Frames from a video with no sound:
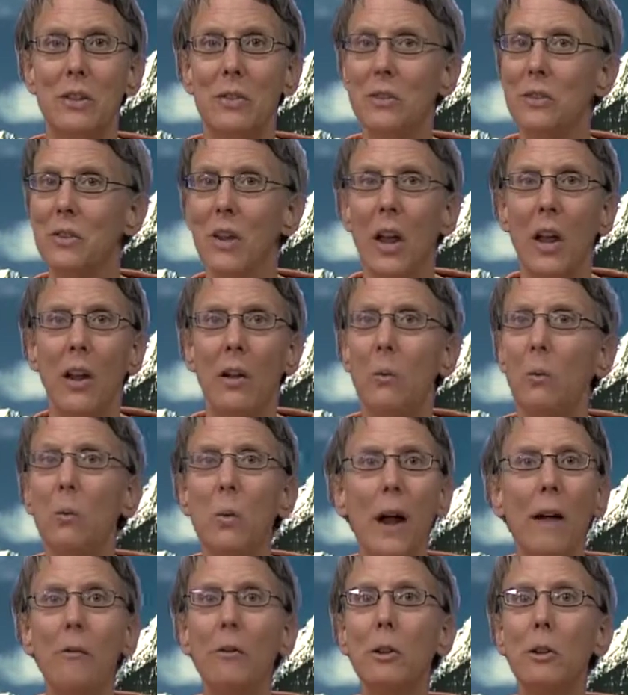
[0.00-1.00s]
this
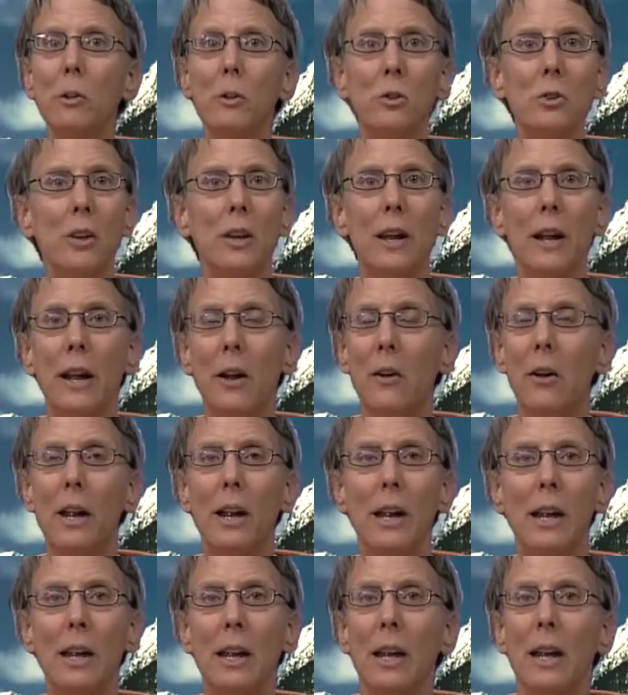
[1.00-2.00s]

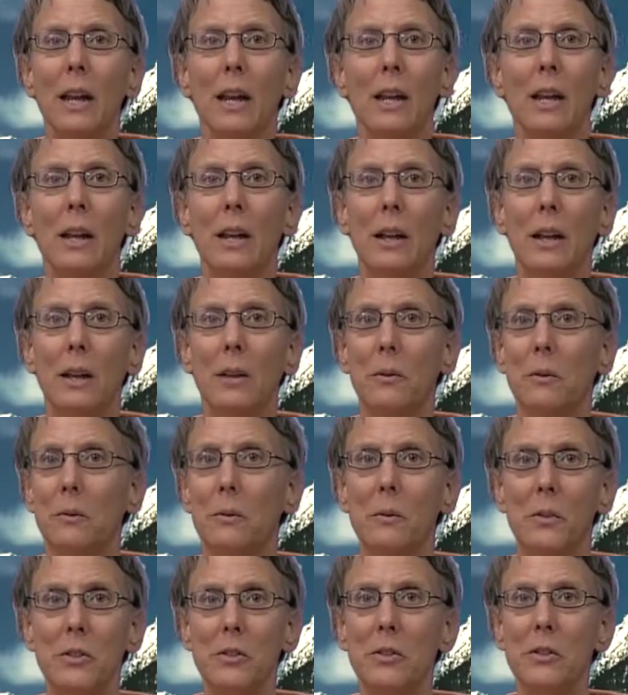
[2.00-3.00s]
revolutionary
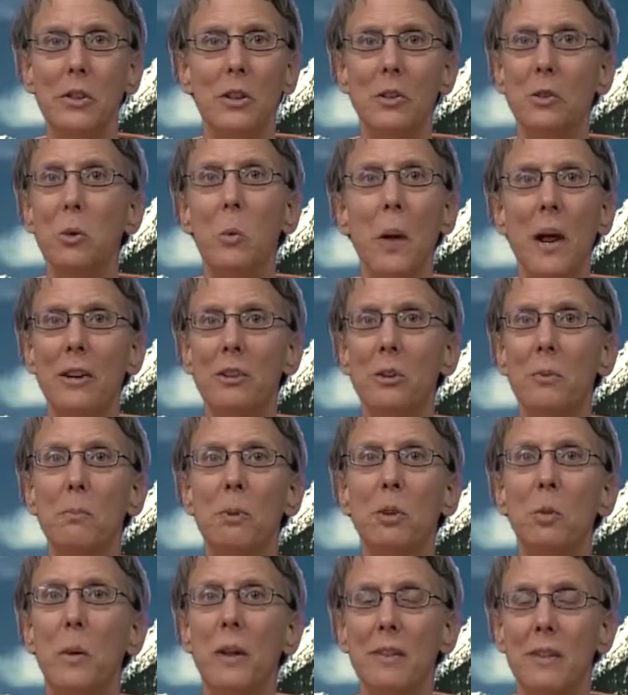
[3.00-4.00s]
situation
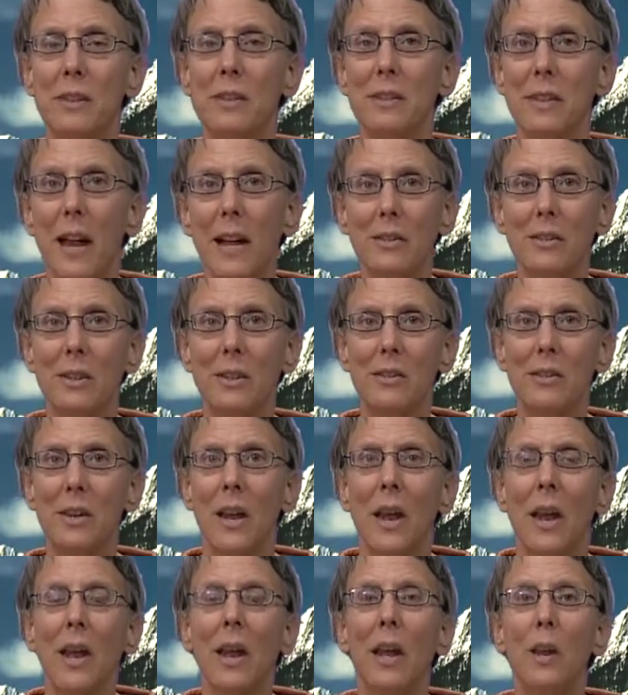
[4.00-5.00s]
between the sexes
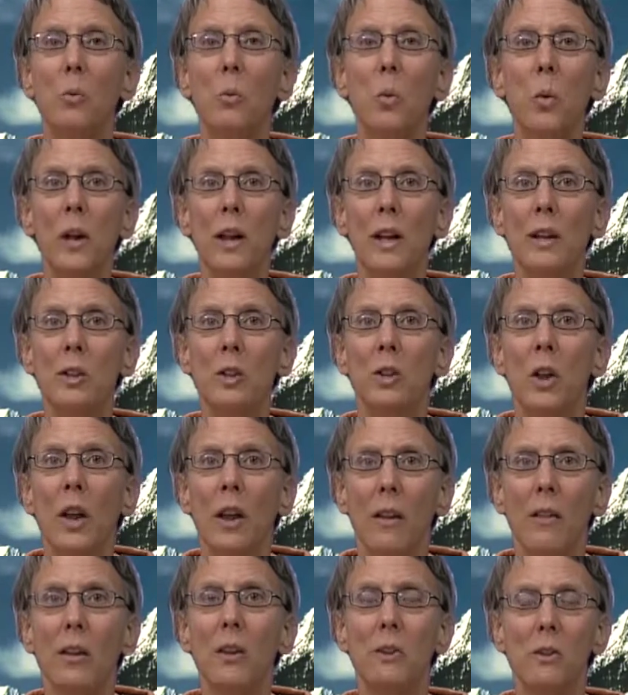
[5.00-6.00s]
in which
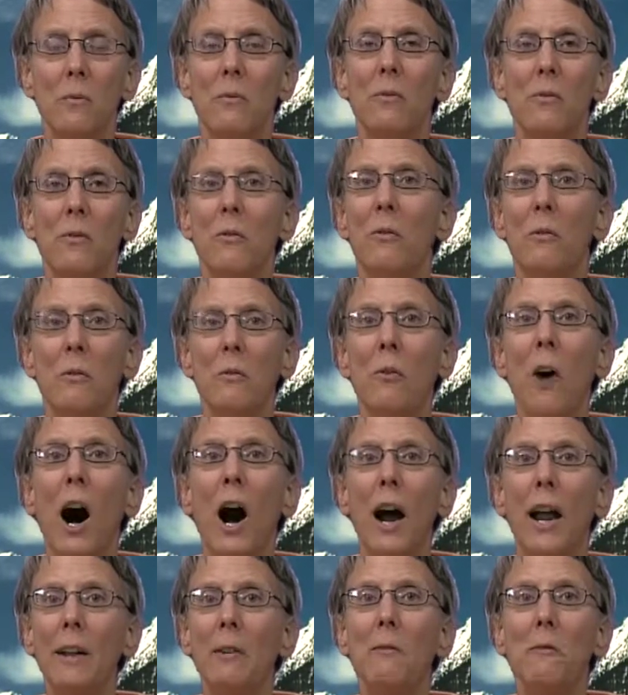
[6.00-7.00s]
the
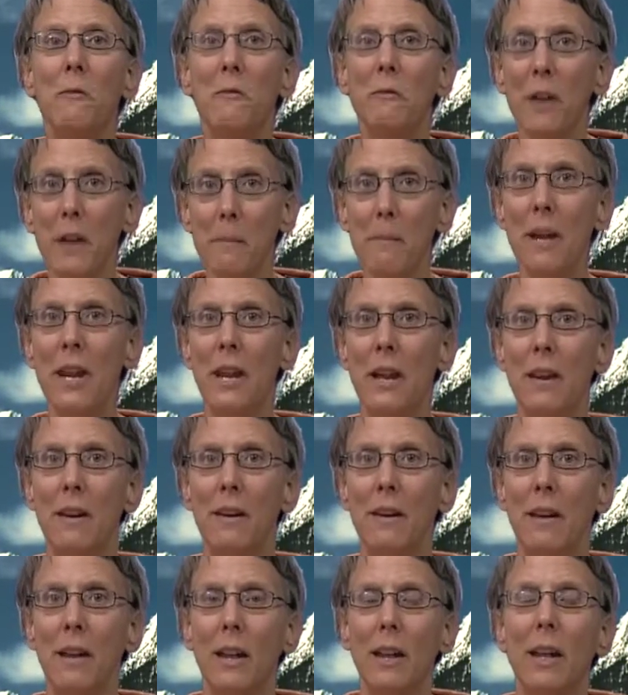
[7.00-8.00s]
divine
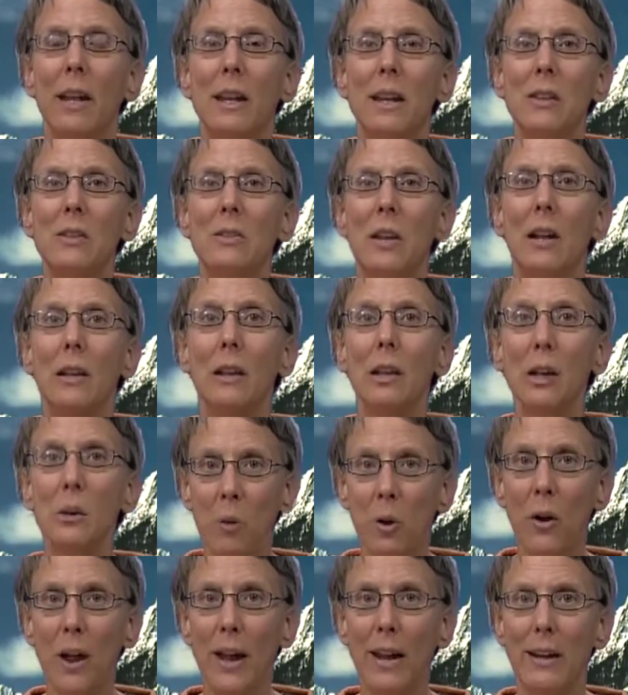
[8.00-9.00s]
feminine is
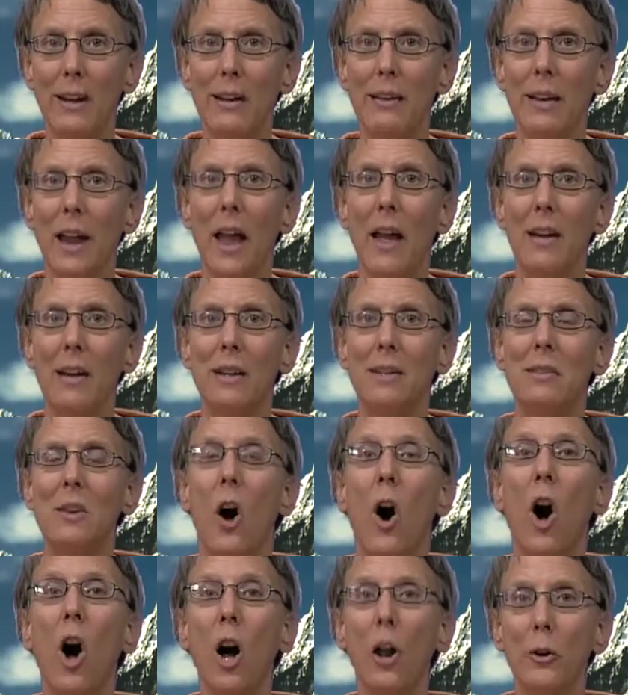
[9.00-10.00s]
liberated, and it's
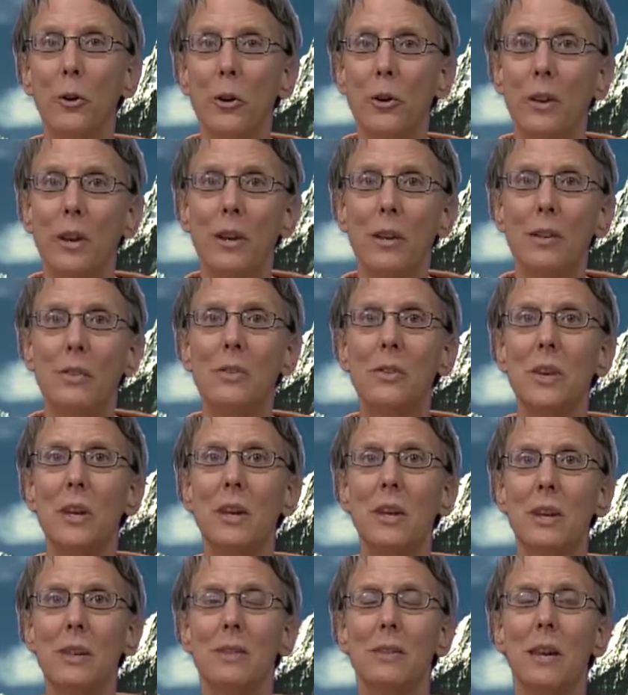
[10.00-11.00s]
honored, and it's
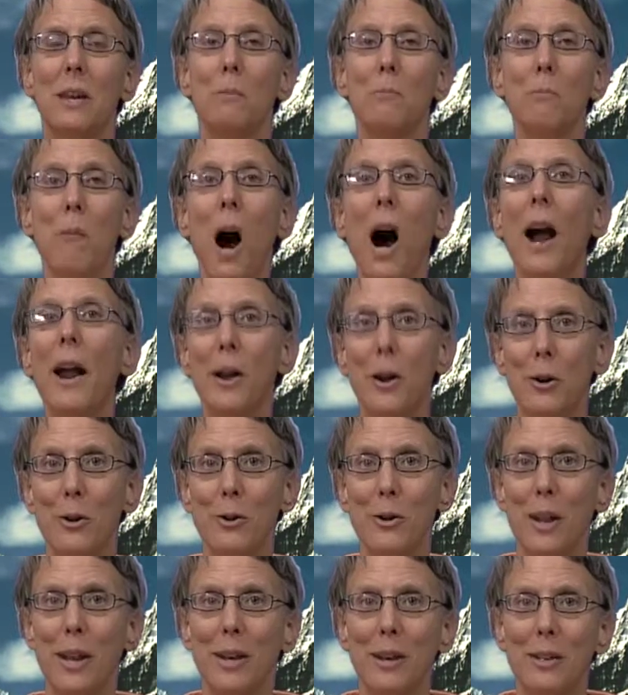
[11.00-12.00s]

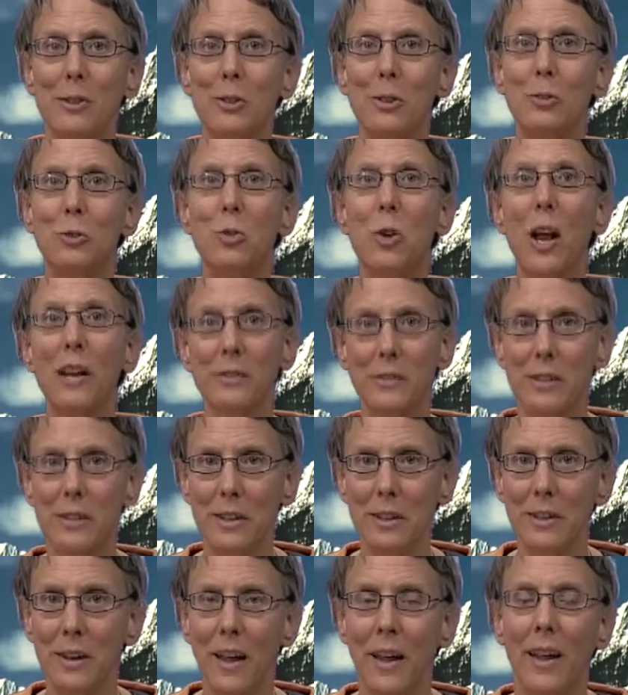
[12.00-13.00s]
admired, and it's
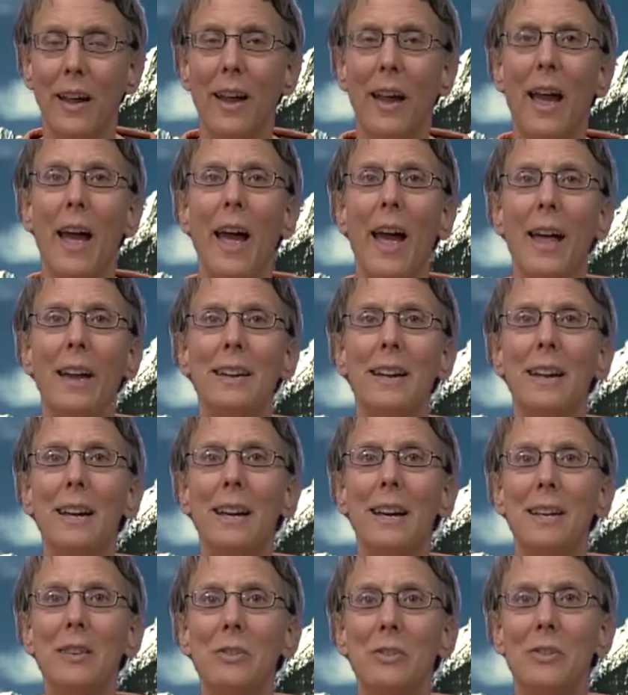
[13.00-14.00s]
trusted, and
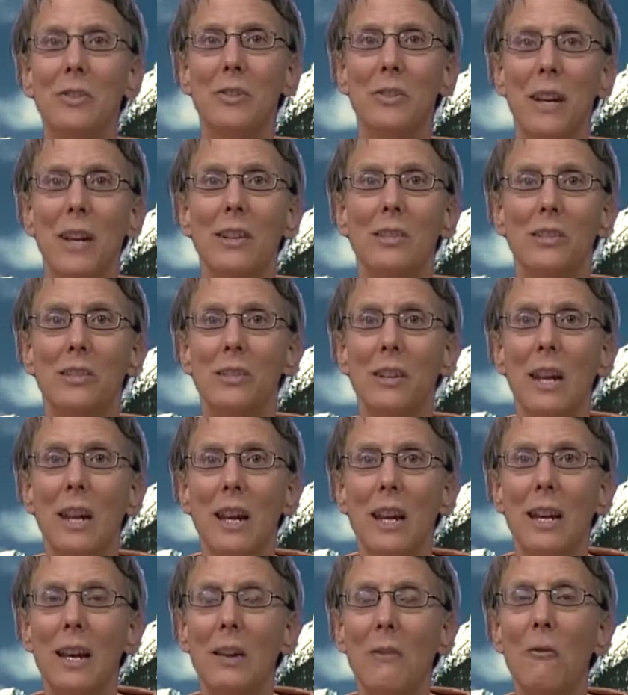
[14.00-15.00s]
it is
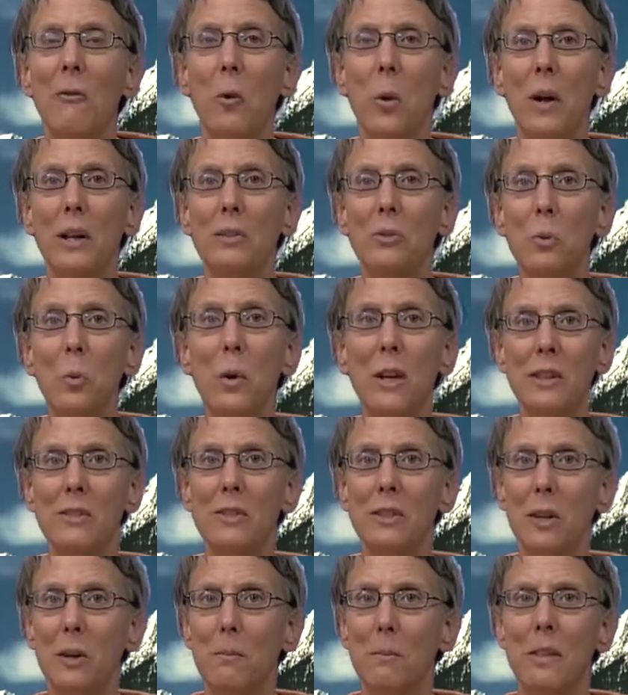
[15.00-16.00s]
seen for its
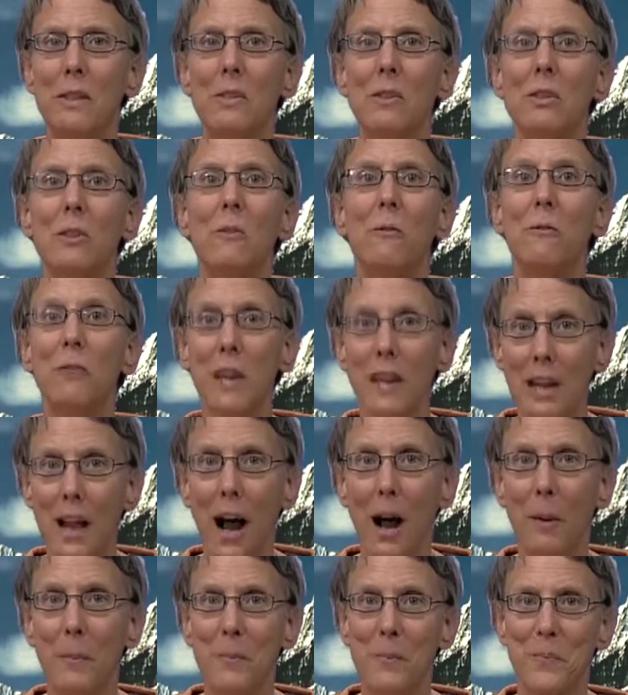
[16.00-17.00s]
wisdom. It's
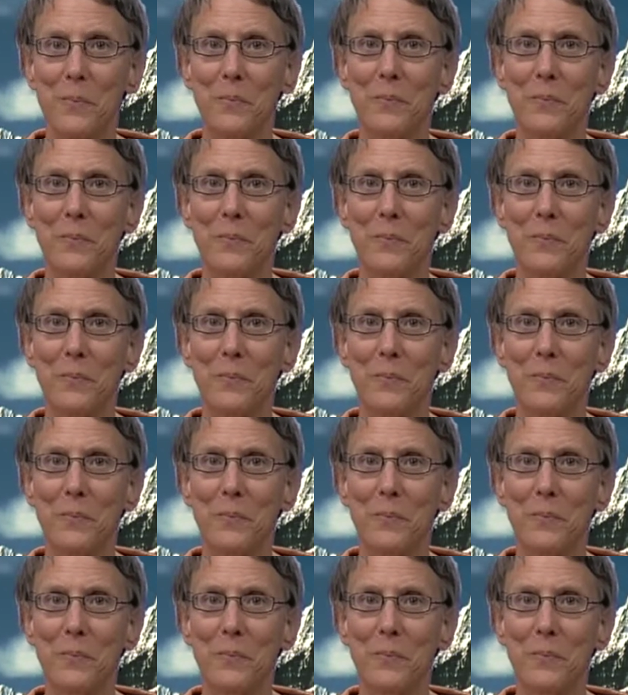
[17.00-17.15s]
Sophia.